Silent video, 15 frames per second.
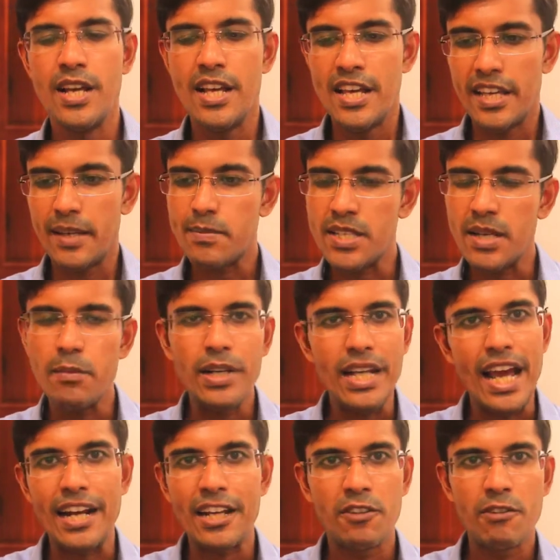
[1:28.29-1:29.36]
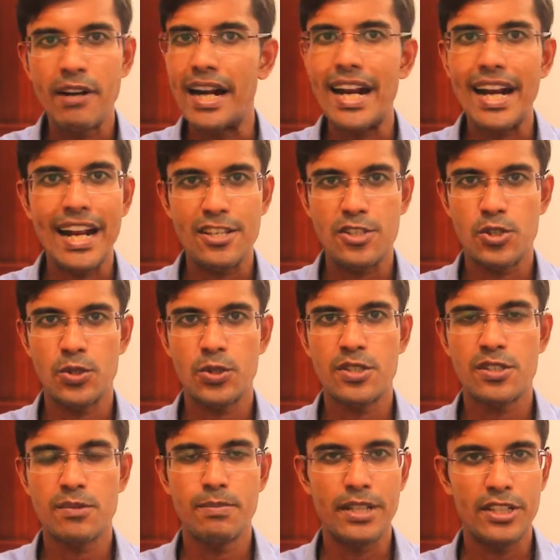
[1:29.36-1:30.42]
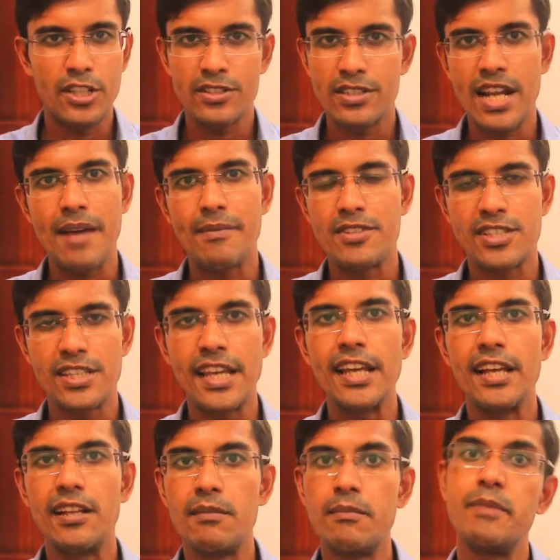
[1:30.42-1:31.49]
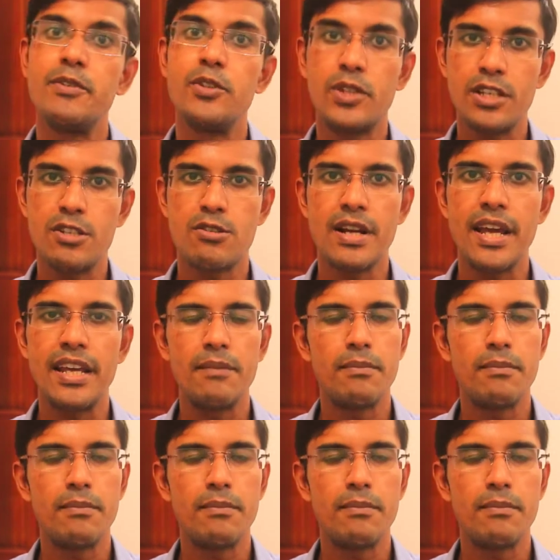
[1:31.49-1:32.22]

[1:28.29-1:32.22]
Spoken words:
If somebody had a great attitude but doesn't have a skill, maybe you can train.